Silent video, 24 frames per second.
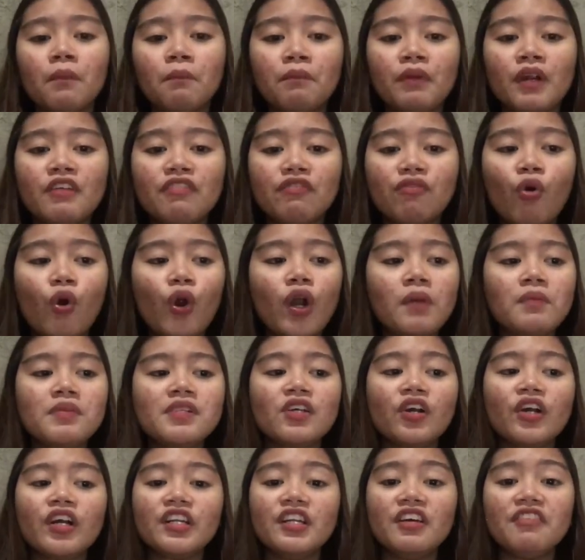
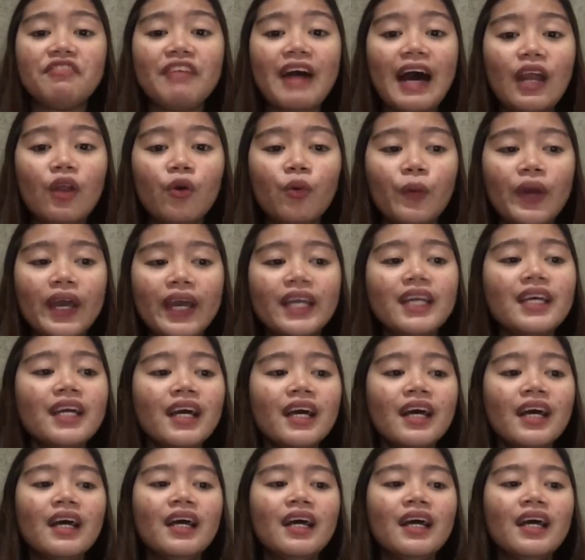performs are the following: